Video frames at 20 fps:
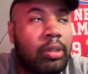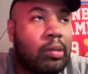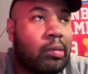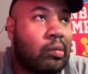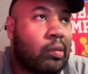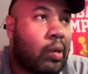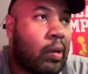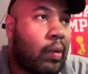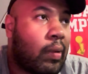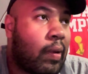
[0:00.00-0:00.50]

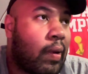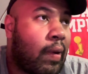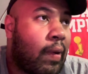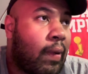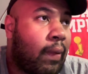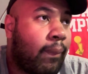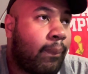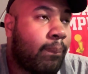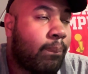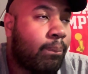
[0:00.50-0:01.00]

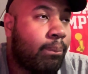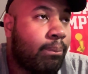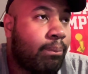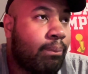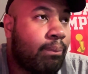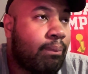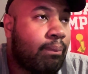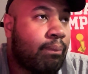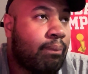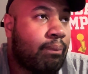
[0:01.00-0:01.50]
know,
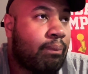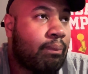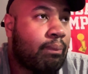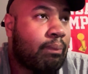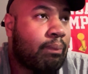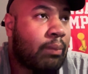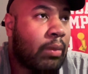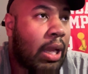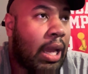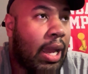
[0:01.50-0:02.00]

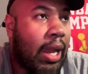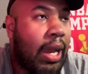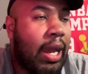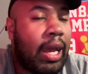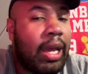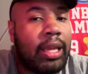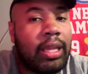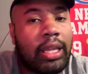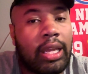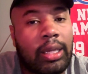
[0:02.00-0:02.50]

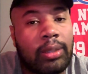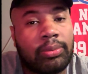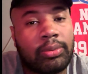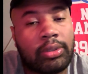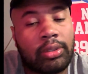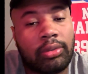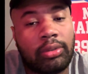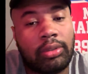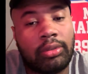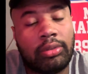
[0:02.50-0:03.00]
I
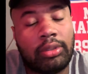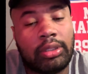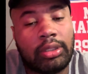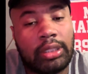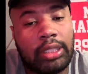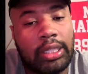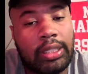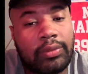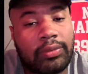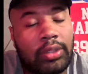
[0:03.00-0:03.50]
absolutely
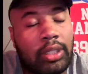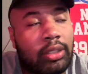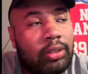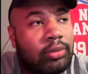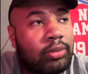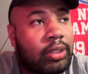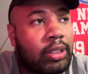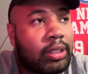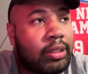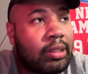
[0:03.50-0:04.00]
love
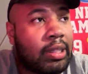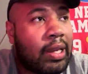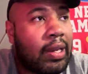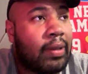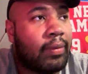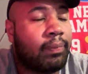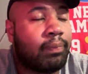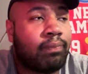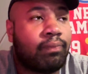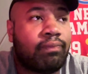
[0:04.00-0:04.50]
Dalton
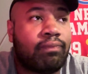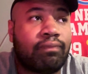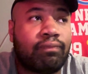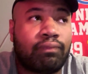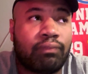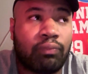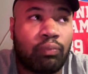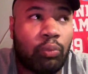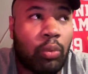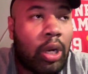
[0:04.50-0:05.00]
Connect.
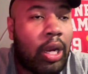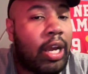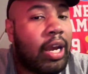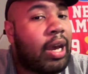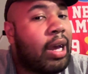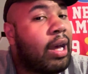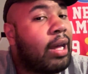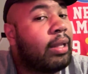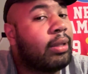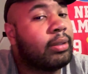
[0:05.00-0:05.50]
Ron
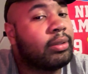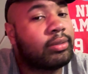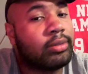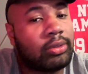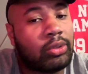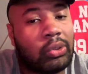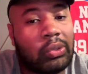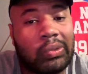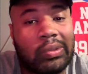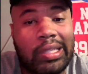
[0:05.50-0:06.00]
Holland,
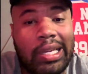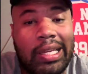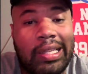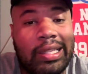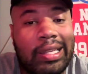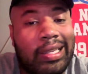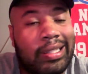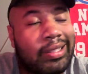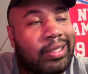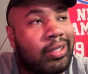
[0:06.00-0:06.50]
do not
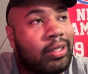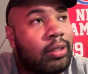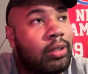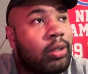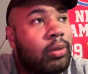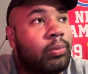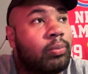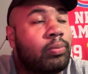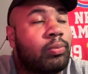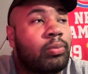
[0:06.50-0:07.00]
like
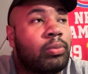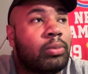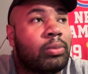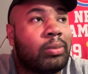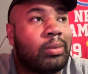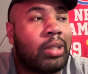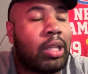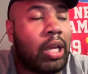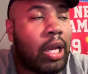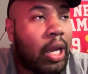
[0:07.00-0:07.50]
him.
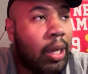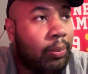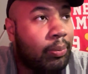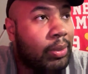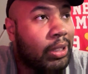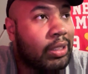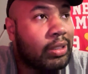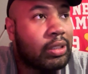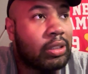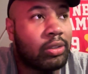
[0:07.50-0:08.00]
I
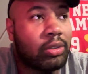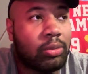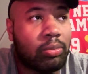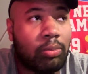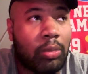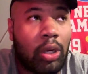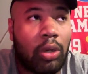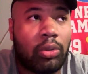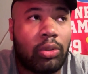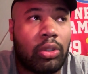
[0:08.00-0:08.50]
mean, his
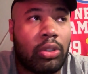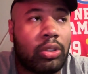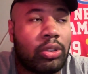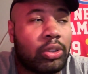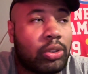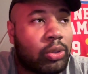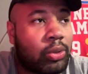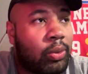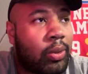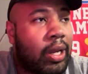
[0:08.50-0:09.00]
motor
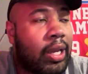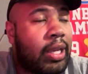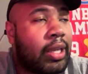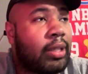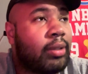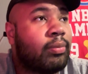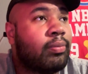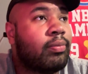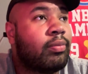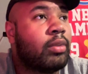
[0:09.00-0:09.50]
is
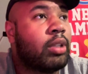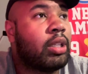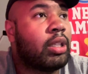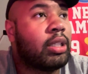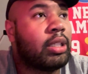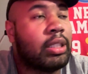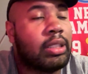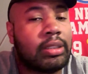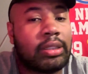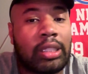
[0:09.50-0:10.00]
great.
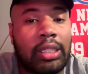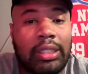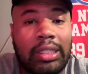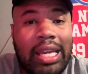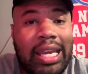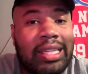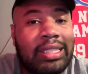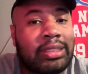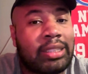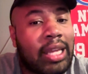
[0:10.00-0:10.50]
He's a
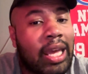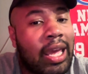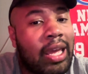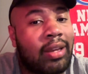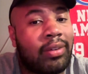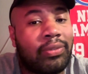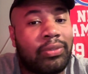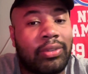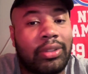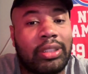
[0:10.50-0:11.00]
nice
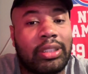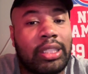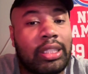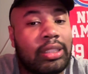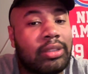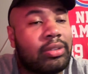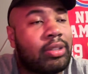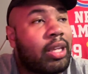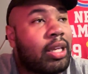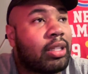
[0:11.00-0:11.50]
athlete.
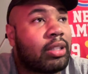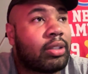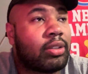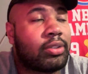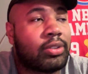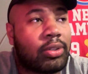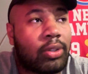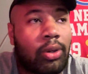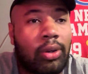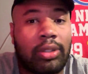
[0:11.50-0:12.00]
He's like a
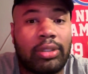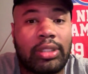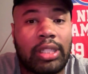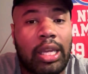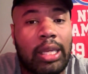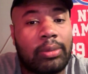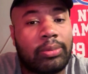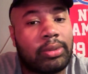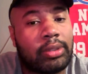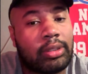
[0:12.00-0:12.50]
Sar
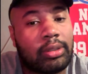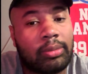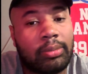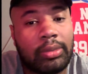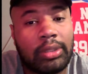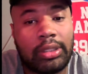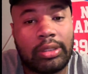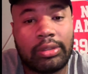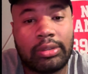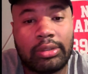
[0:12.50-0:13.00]
Thompson to
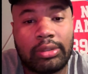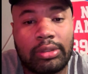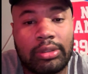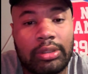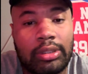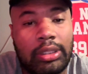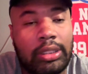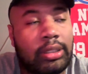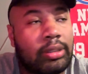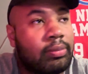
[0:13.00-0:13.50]
me.
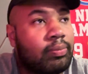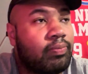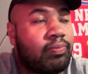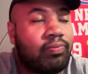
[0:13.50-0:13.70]
He's